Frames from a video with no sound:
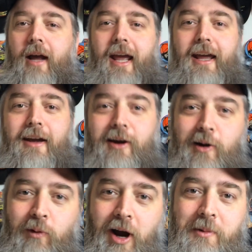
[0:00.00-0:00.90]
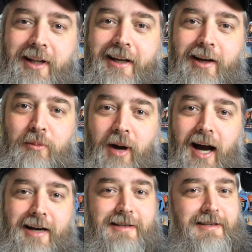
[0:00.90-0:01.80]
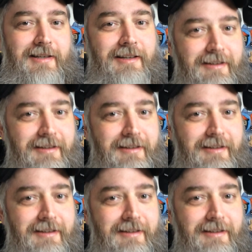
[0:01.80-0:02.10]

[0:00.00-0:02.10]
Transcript: hey. Welcome to the Giggle Box.